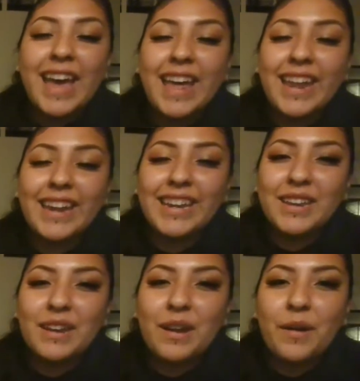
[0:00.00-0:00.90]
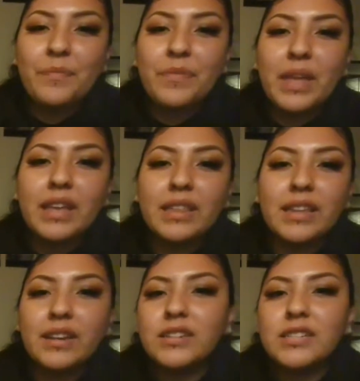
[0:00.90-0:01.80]
and you know,
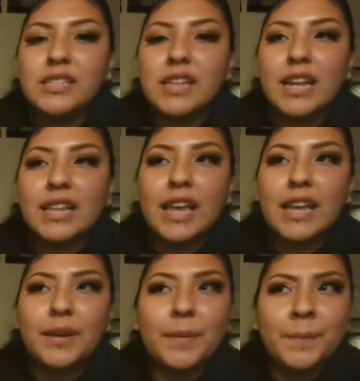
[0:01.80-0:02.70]
they're just kind of like,